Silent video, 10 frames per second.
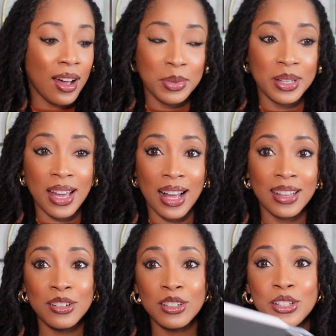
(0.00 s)
But yeah, I
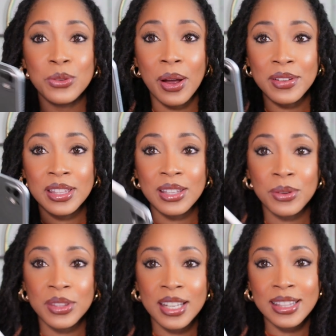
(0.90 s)
literally do everything with it.